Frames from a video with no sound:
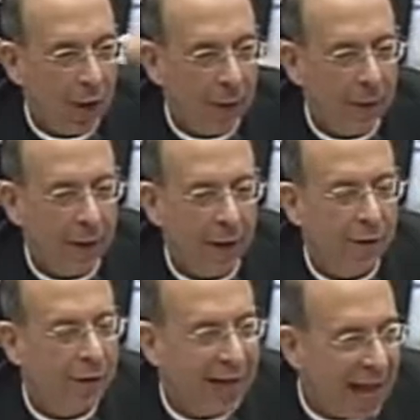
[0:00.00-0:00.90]

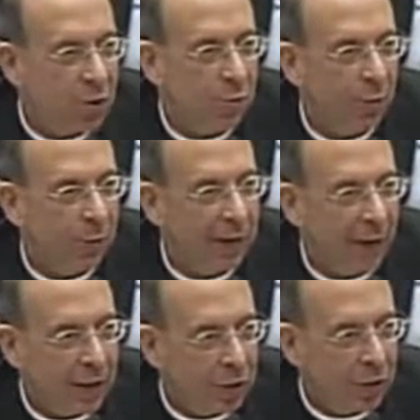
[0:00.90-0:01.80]
of a natural
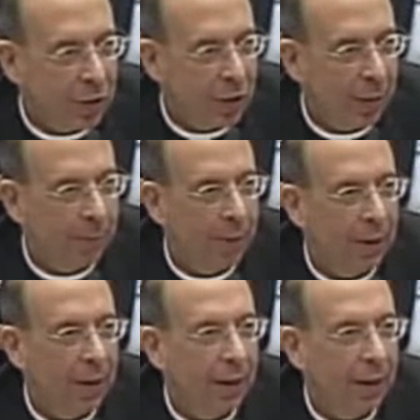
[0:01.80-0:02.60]
relationship,